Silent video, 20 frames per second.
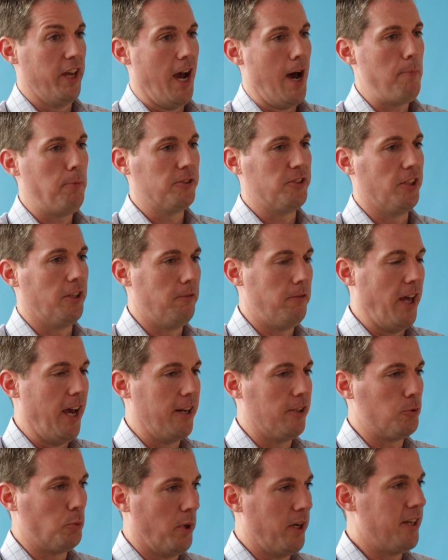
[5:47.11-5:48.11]
Well, the opposite of
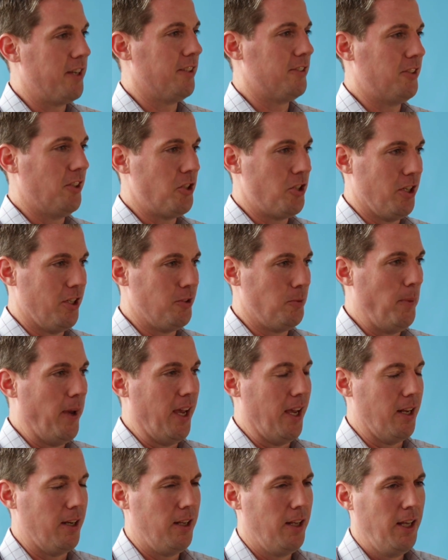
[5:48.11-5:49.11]
that is when a decision is
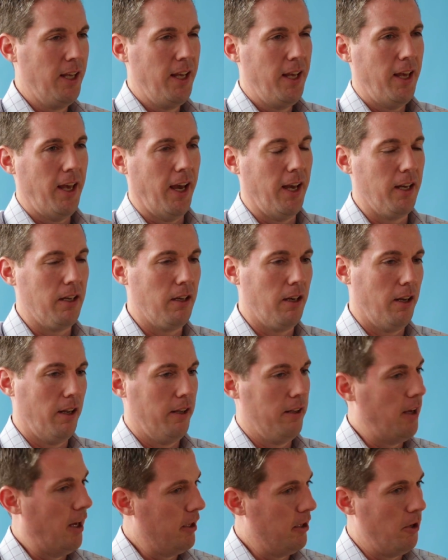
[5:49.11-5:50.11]
made. And
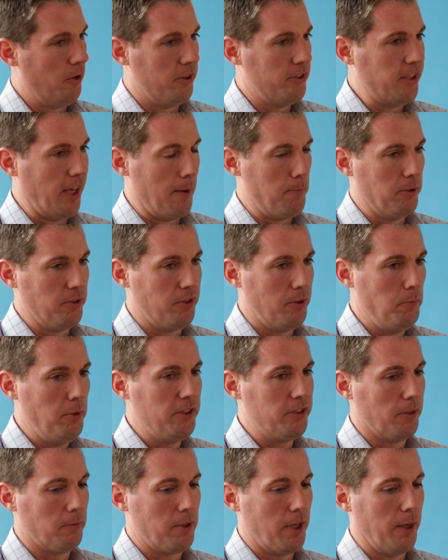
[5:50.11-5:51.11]
I know this happens to
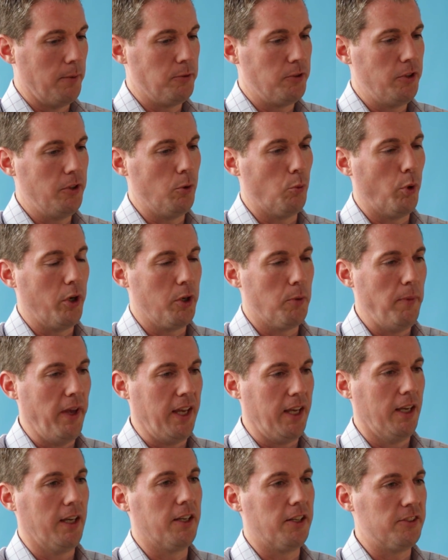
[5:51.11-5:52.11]
me sometimes too. When you're
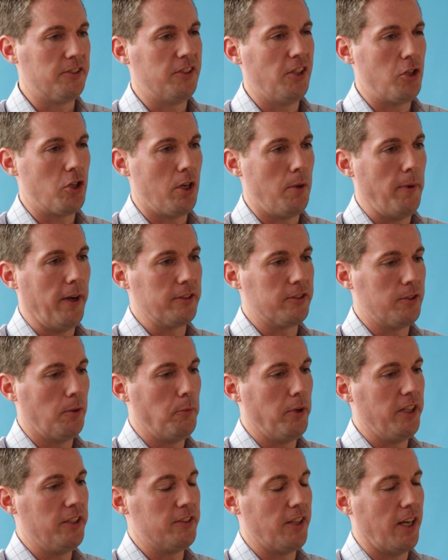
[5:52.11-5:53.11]
making a decision about
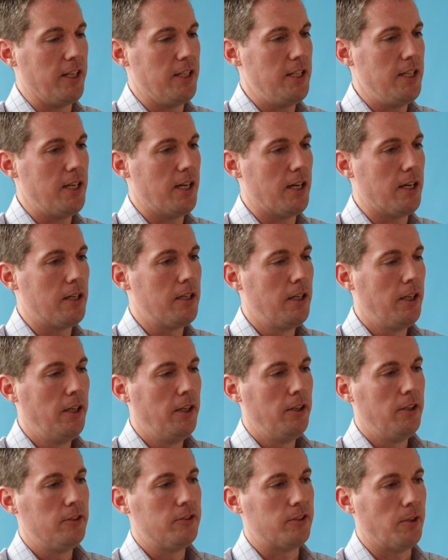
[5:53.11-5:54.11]
somebody's idea,
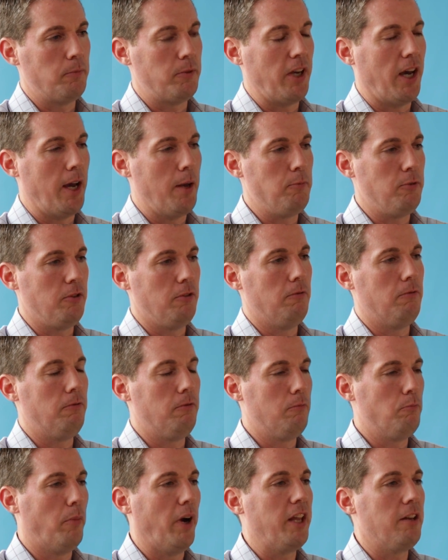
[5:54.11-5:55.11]
sometimes you
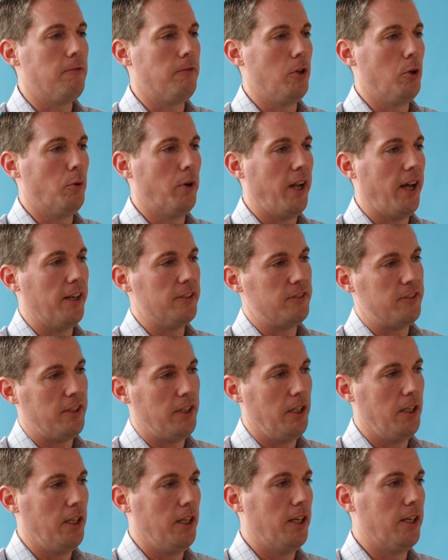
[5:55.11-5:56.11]
might view it as
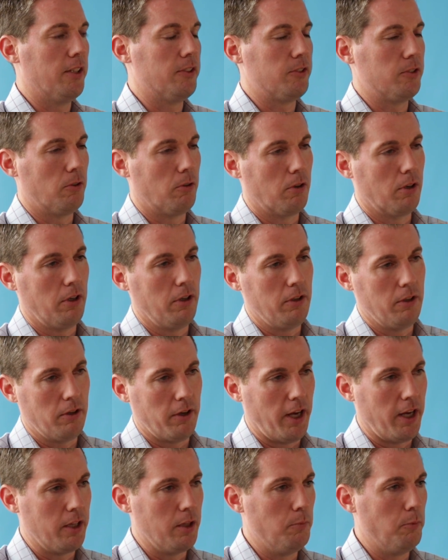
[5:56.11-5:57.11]
tedious or
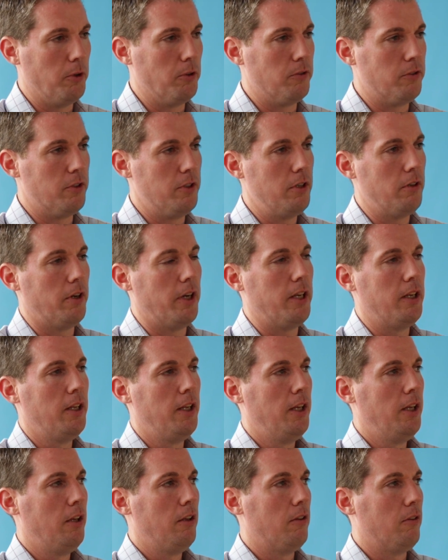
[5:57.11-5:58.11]
you're not in the mood to do it,
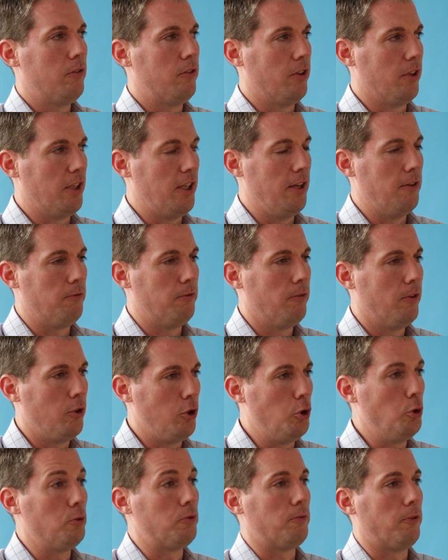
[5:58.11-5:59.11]
to give
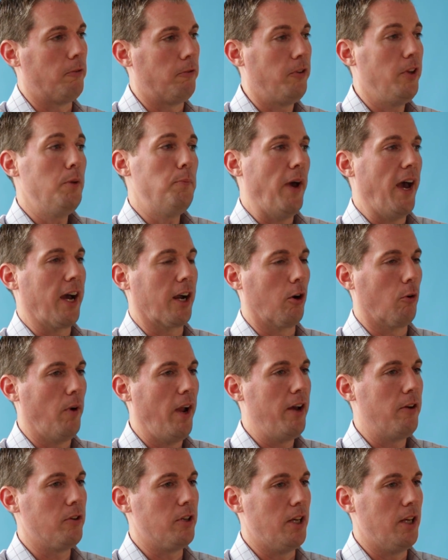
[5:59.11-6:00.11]
useful feedback
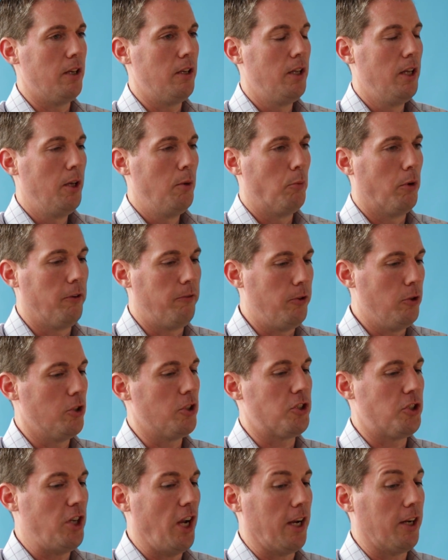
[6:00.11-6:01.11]
around it. But if you
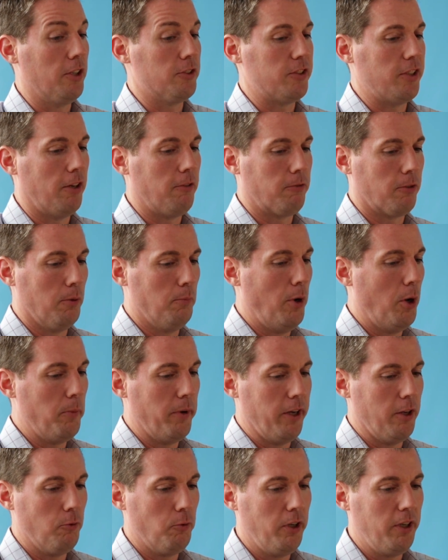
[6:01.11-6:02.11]
just check yourself for a
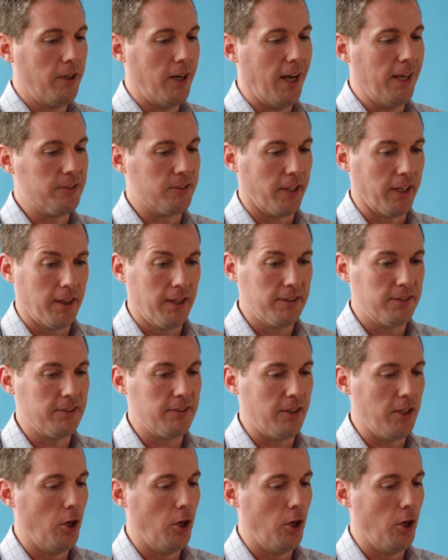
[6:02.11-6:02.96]
moment and realize, like, this